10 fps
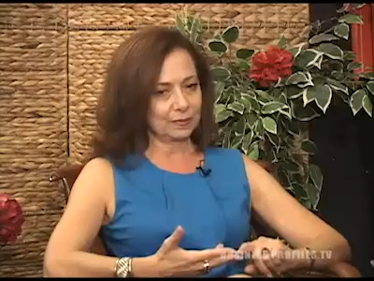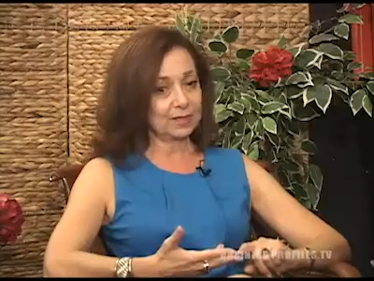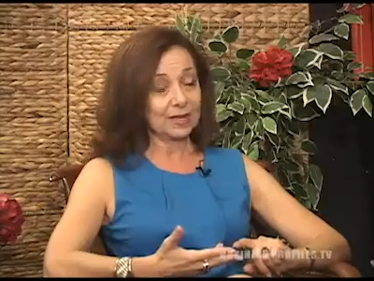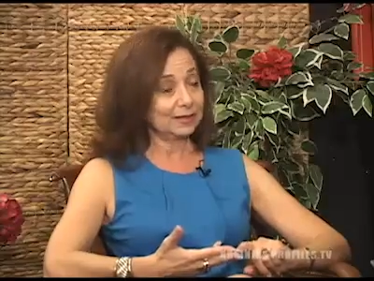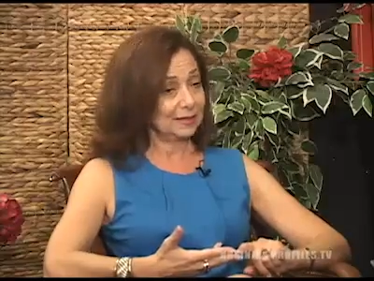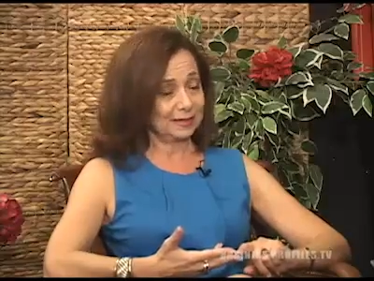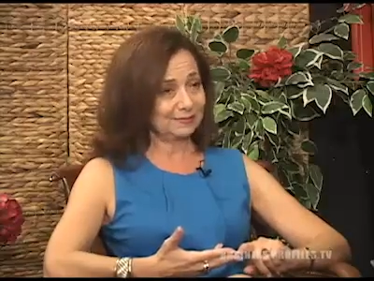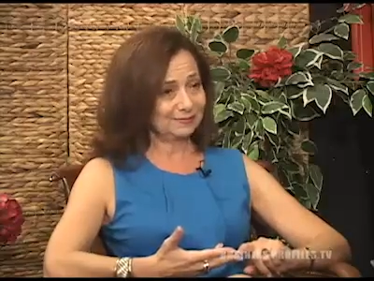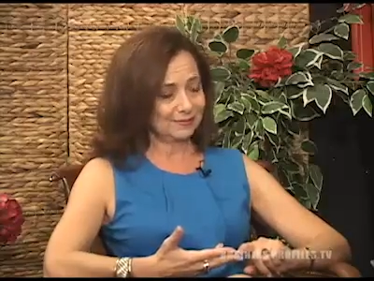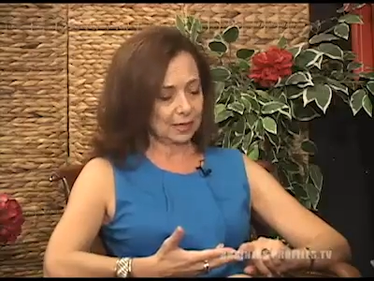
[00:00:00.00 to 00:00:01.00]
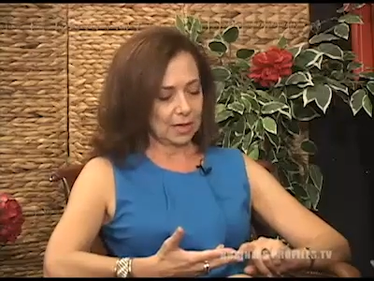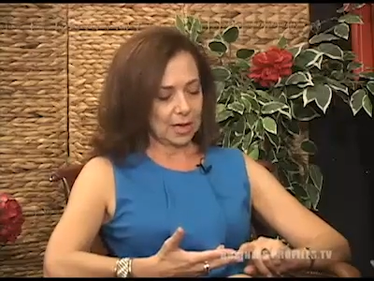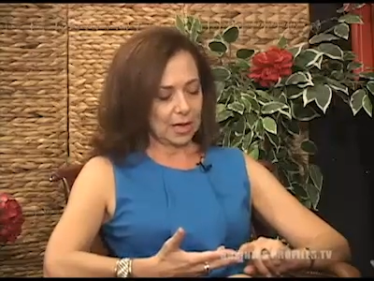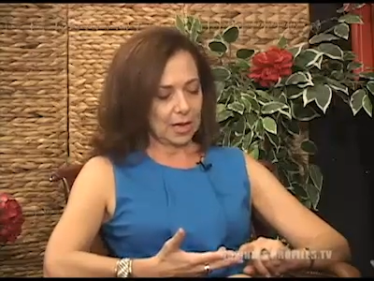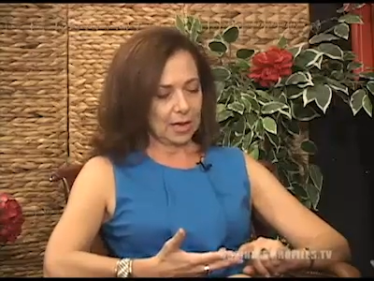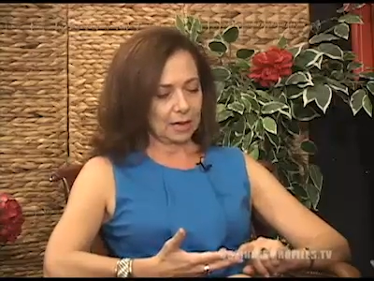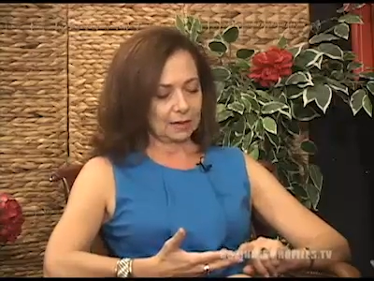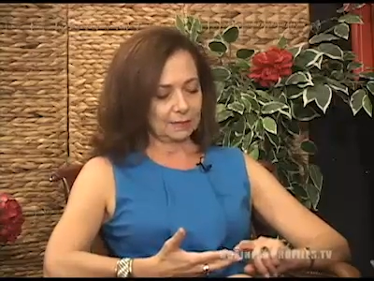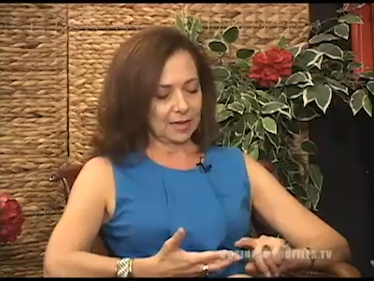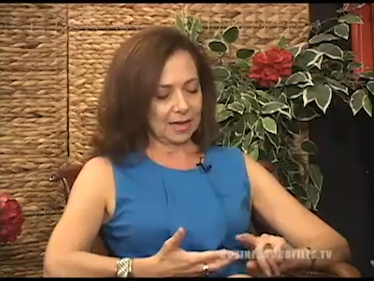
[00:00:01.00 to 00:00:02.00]
gluttony,
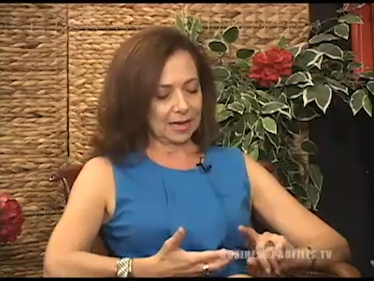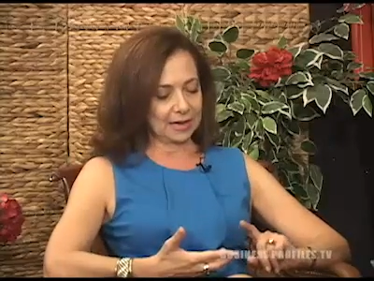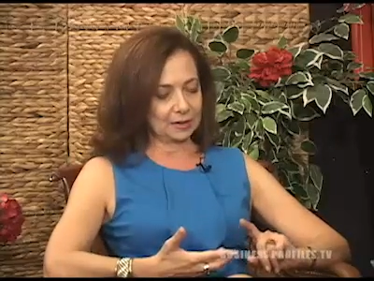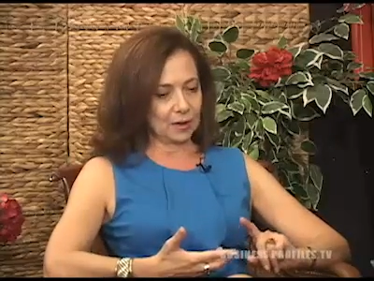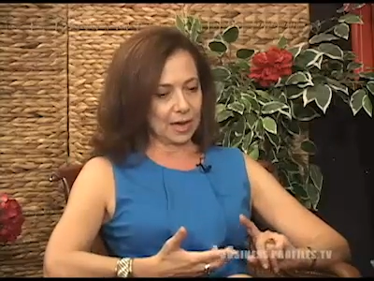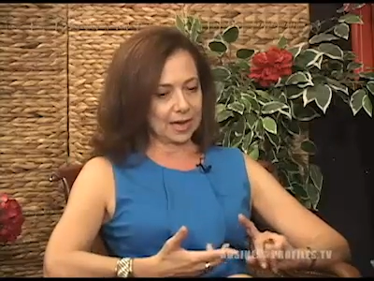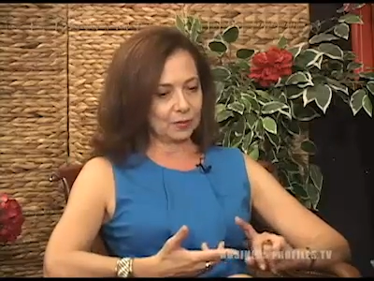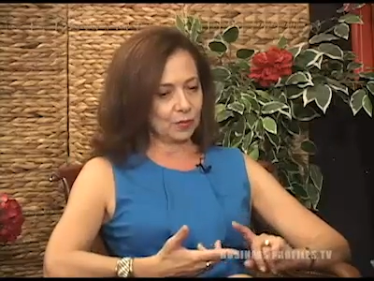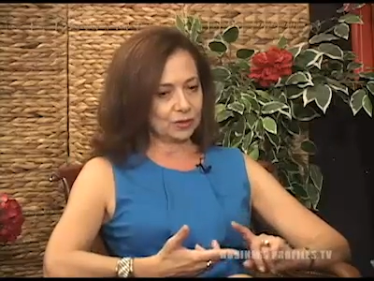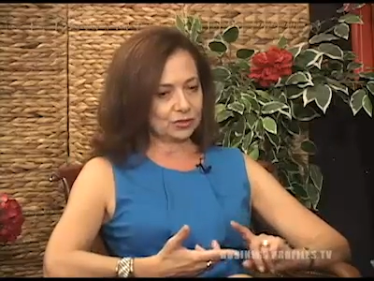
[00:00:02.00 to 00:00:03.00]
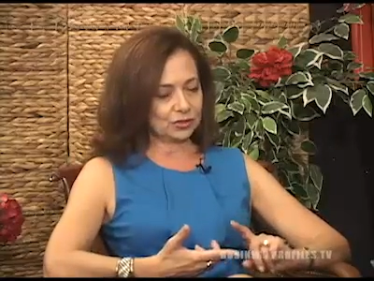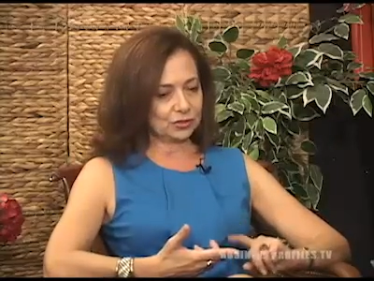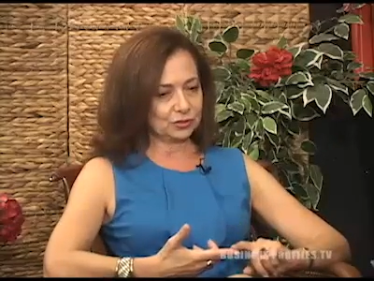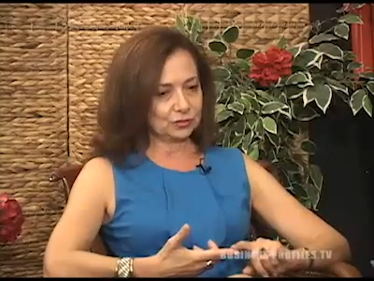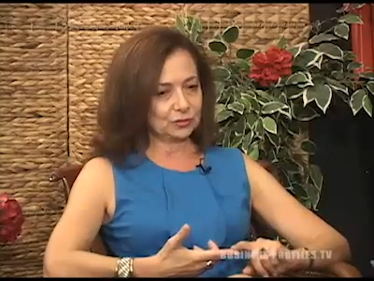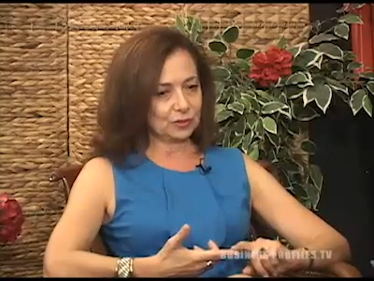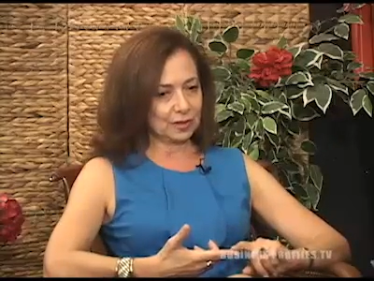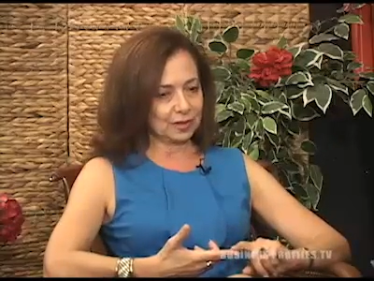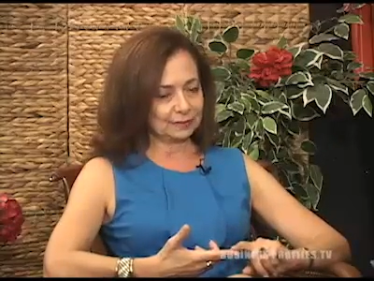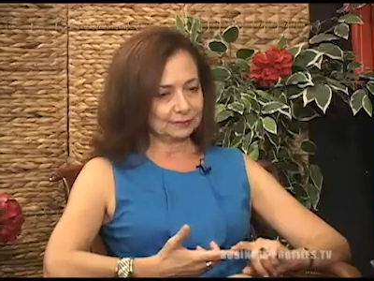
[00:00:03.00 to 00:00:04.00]
Um, and, and one to
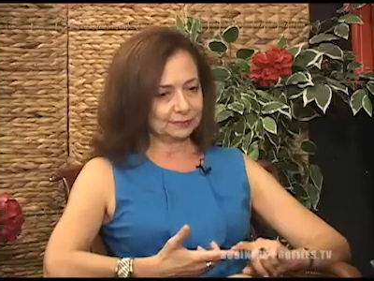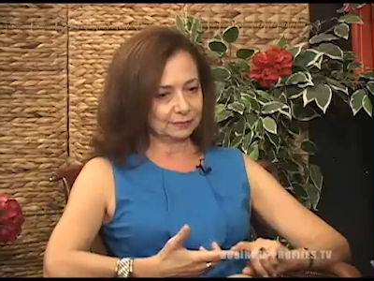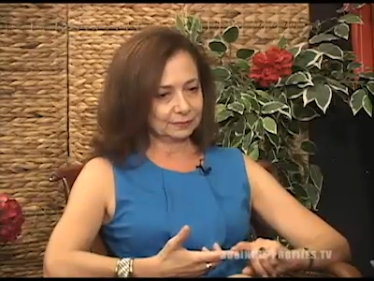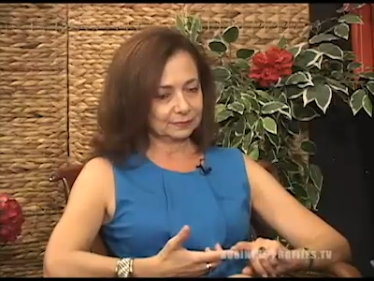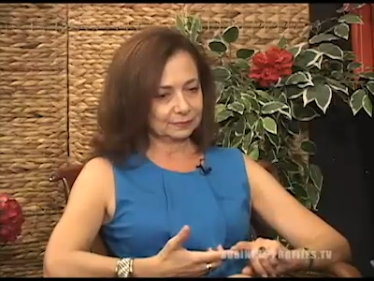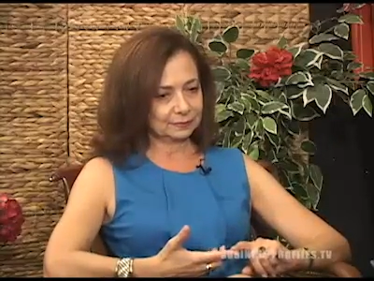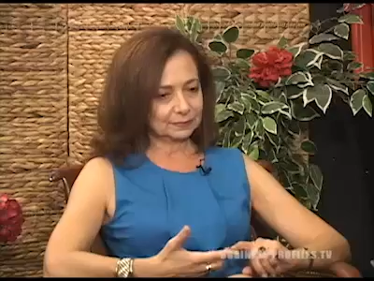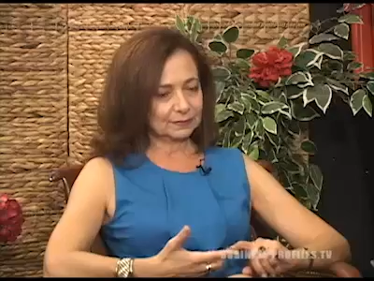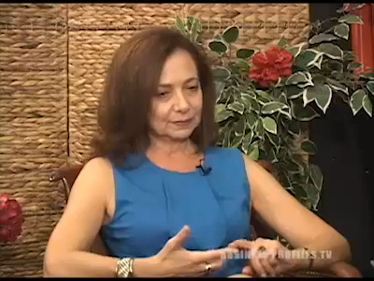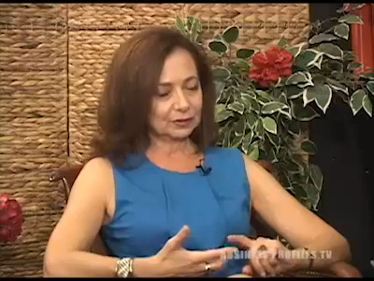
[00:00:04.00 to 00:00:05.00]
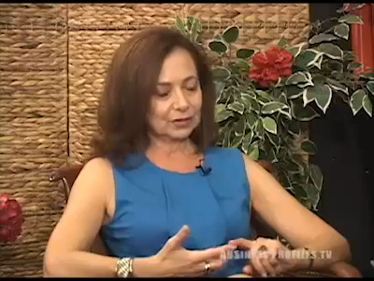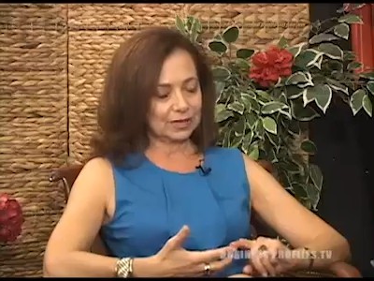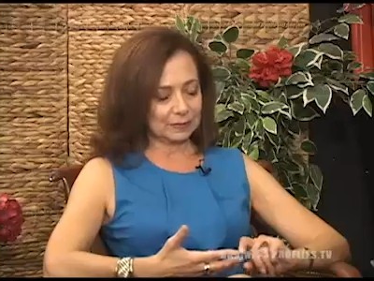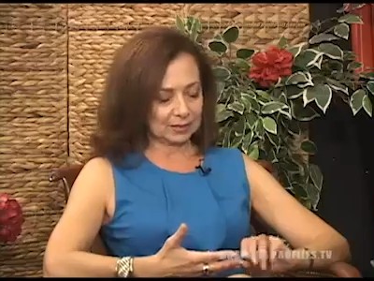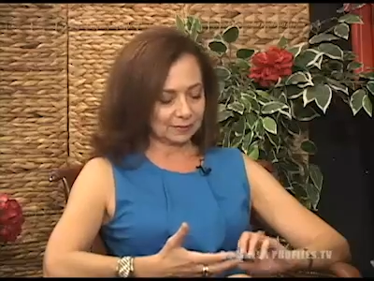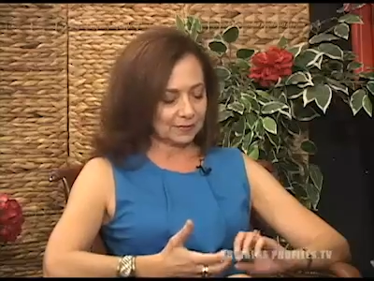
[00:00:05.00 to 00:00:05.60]
um, leukemia.